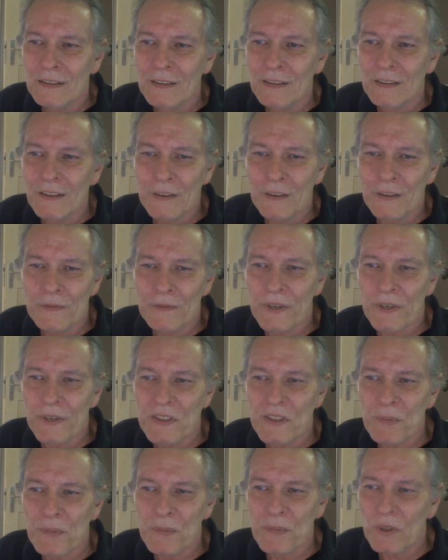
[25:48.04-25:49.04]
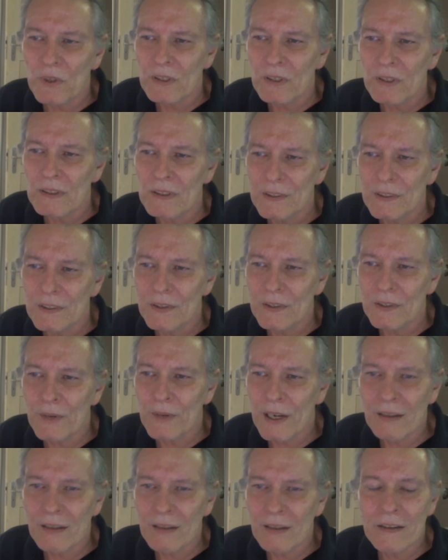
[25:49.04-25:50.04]
in Facebook
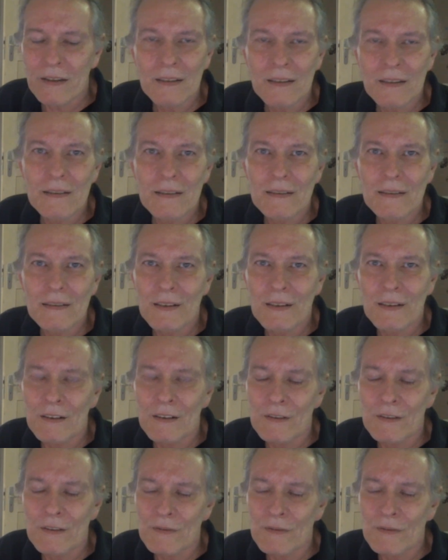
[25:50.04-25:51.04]
directly, you know.